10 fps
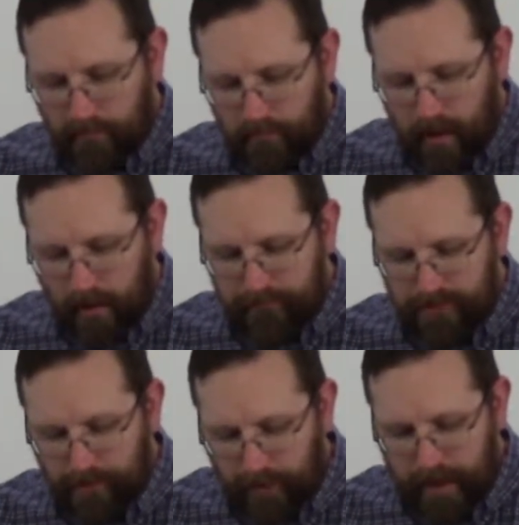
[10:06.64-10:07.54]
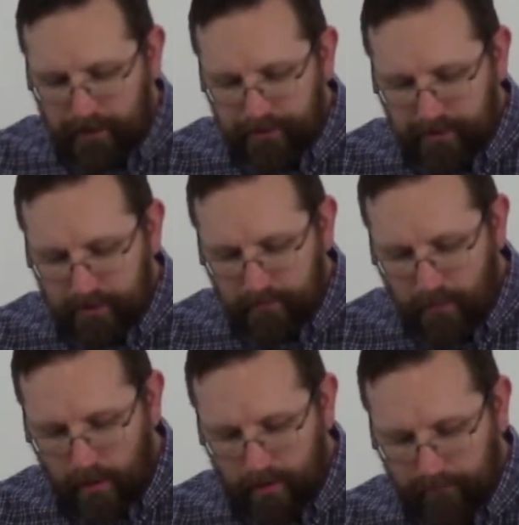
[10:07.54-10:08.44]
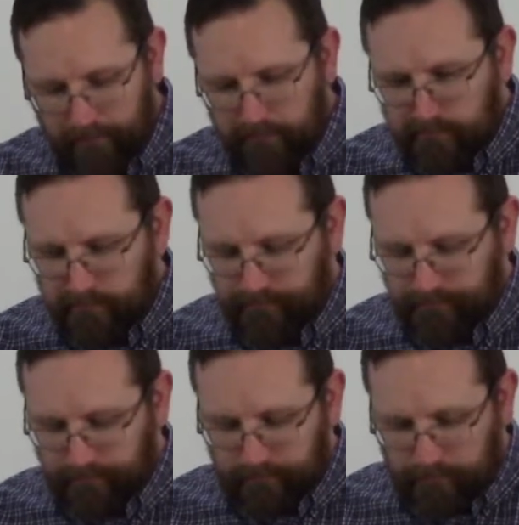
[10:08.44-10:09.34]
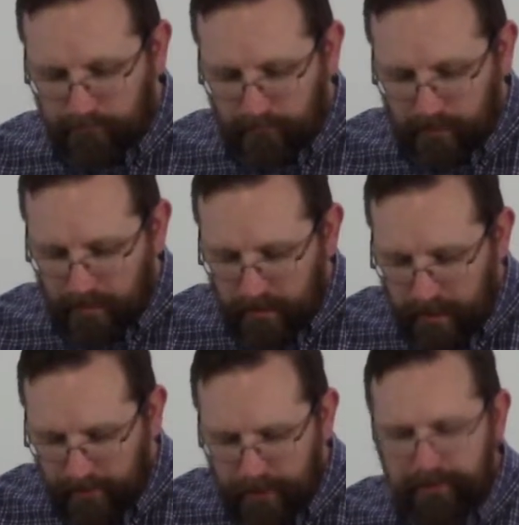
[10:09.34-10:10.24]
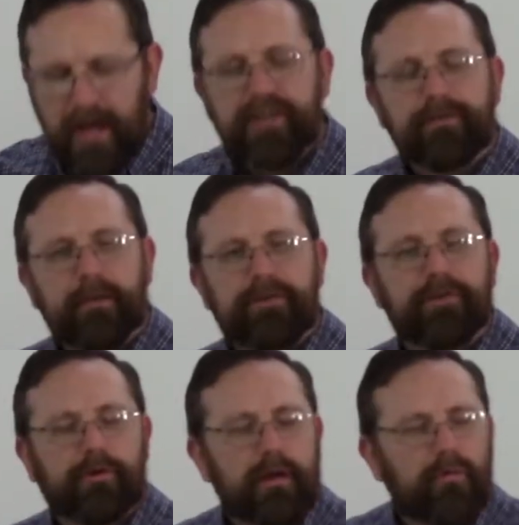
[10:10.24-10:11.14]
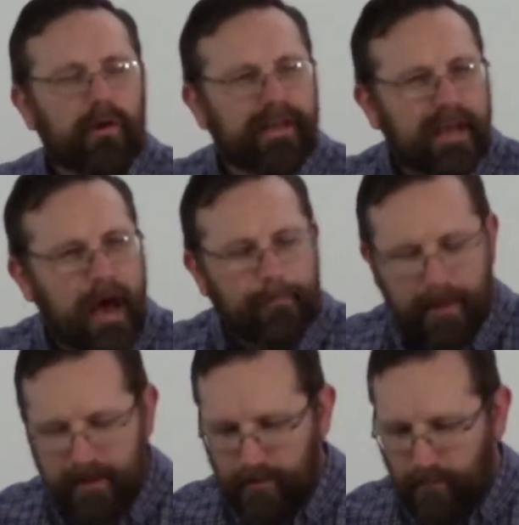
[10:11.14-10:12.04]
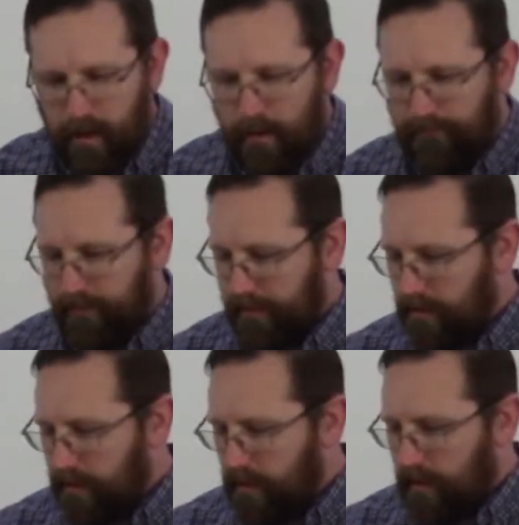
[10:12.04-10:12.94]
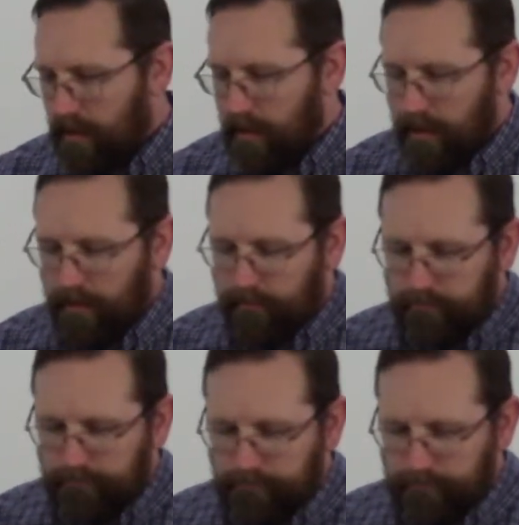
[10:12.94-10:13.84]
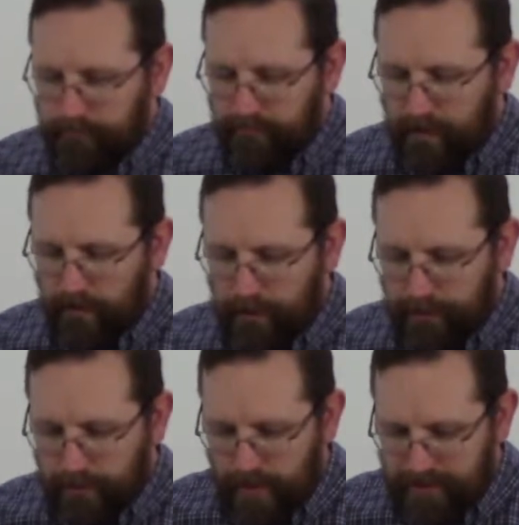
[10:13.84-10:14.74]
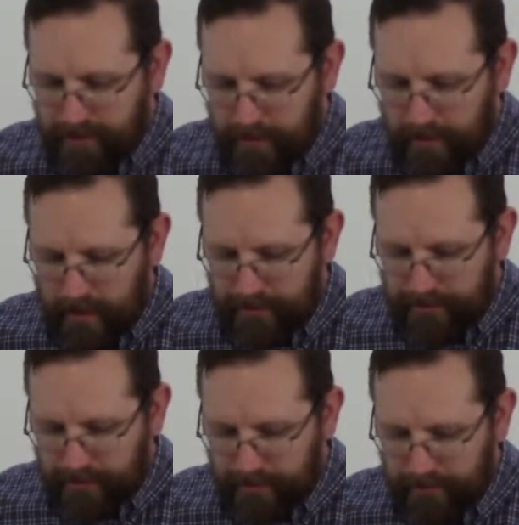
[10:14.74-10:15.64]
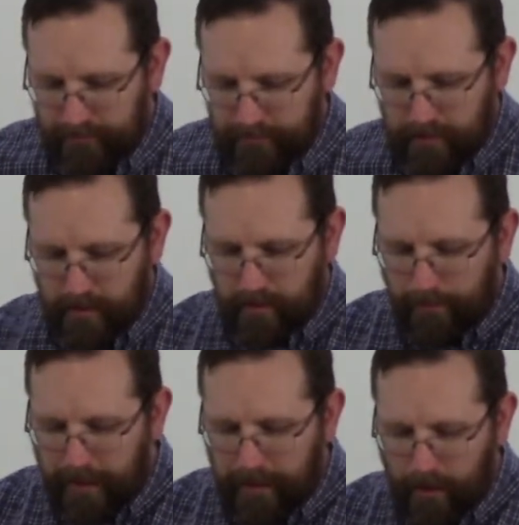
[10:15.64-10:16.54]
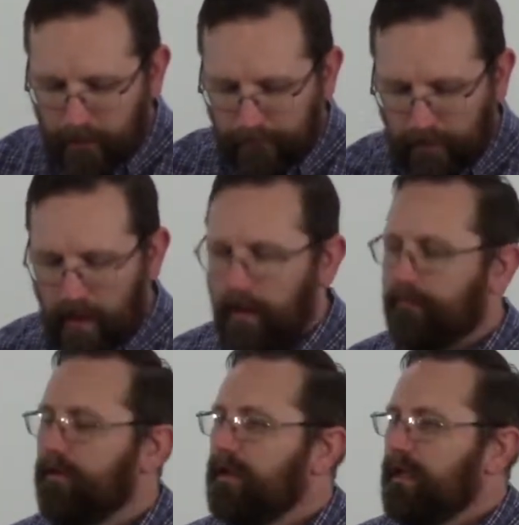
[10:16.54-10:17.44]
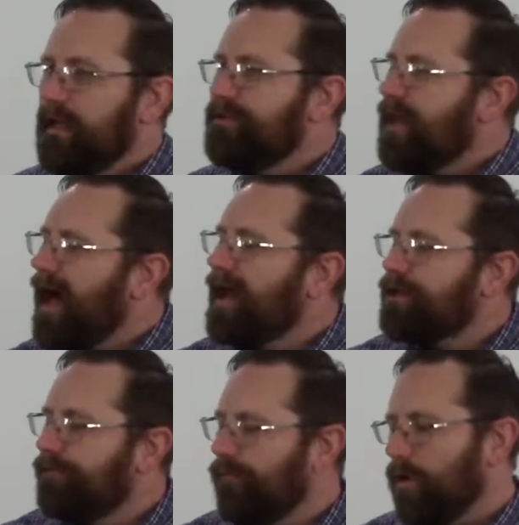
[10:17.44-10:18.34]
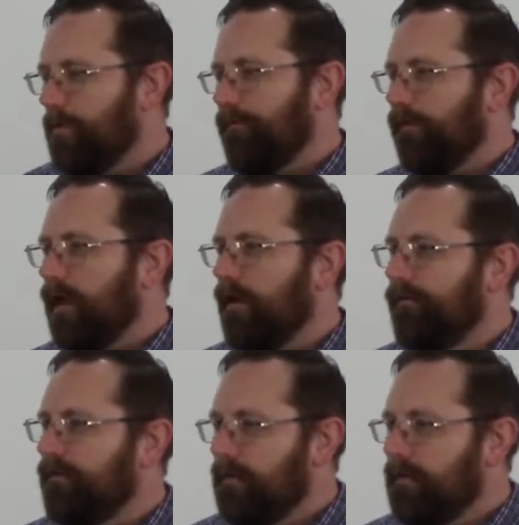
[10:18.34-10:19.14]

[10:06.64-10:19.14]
Love is the greatest motive. In the New Testament, it's the Greek word agape that we often uh, look to as, the, as the, the pinnacle of love. It is the highest form of love.